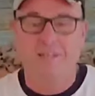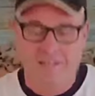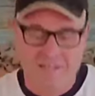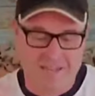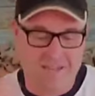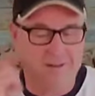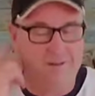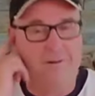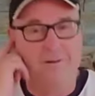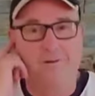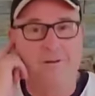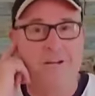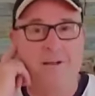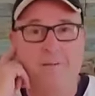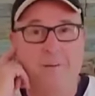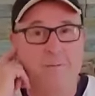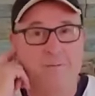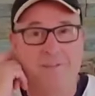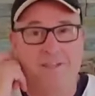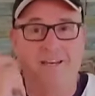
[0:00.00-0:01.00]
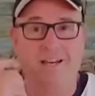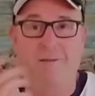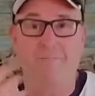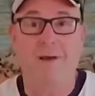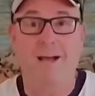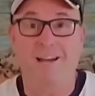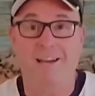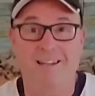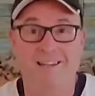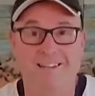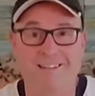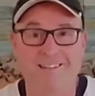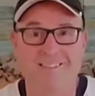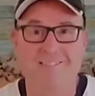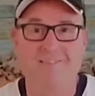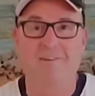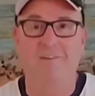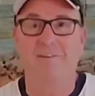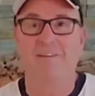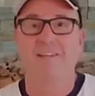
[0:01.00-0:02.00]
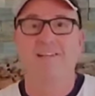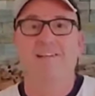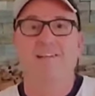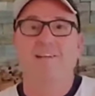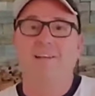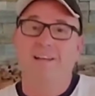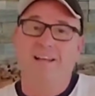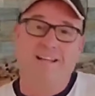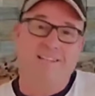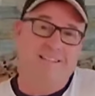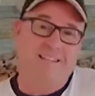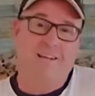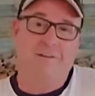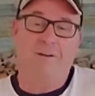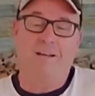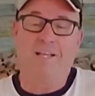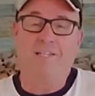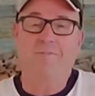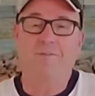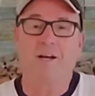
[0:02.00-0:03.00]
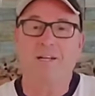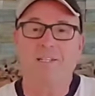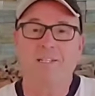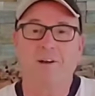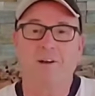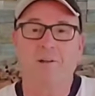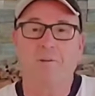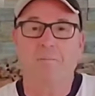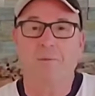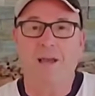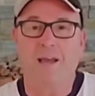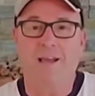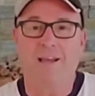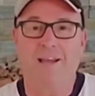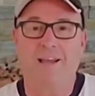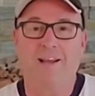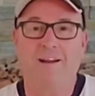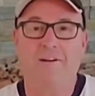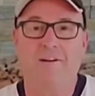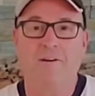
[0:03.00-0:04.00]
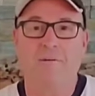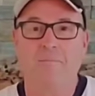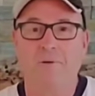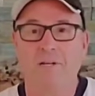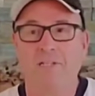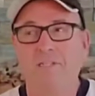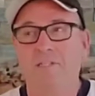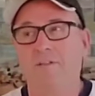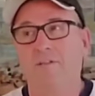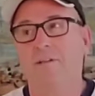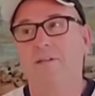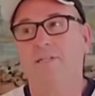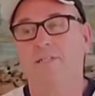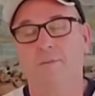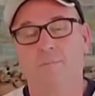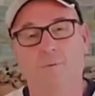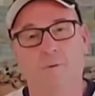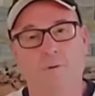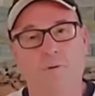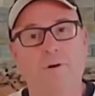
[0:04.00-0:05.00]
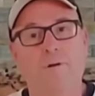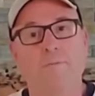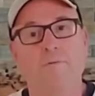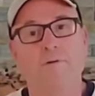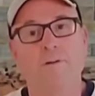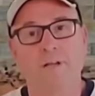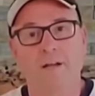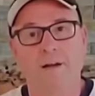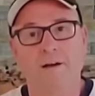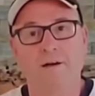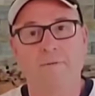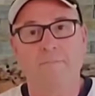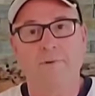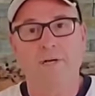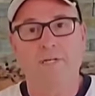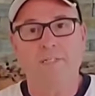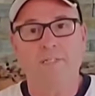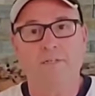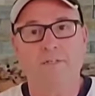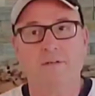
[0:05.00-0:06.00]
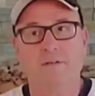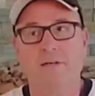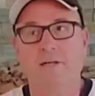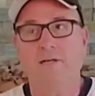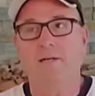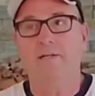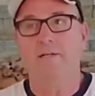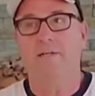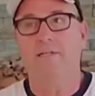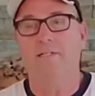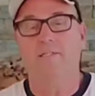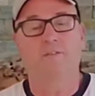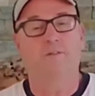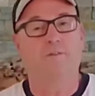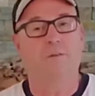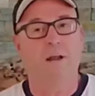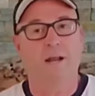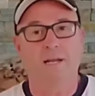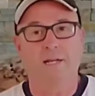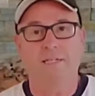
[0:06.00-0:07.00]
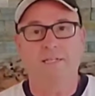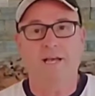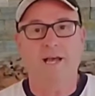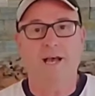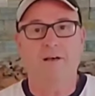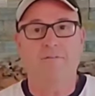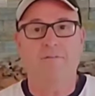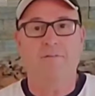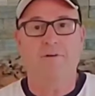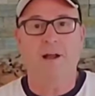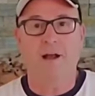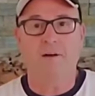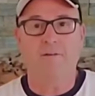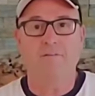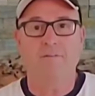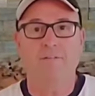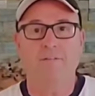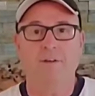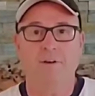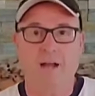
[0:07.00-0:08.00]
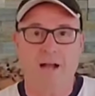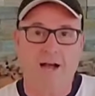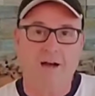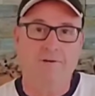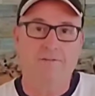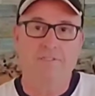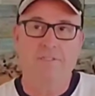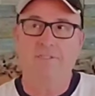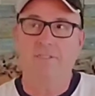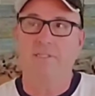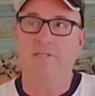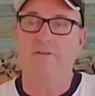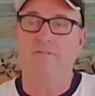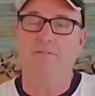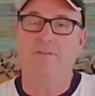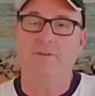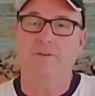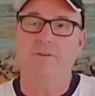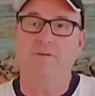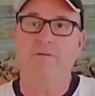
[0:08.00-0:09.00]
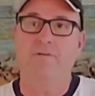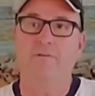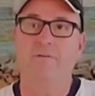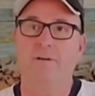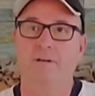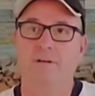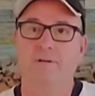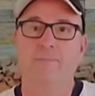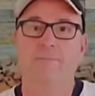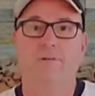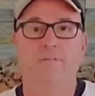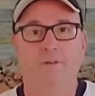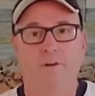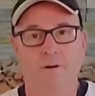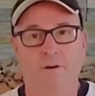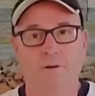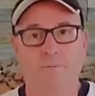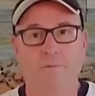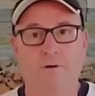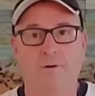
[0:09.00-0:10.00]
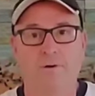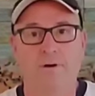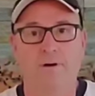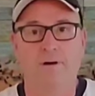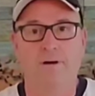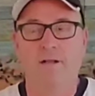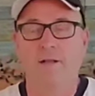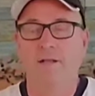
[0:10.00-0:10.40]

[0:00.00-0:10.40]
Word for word: I don't know who came up with the name, I didn't. So uh, anyway, that's why it's called a pancake air compressor. It's a portable air compressor and it, it's great to have around your house if, you, um, if you're a homeowner.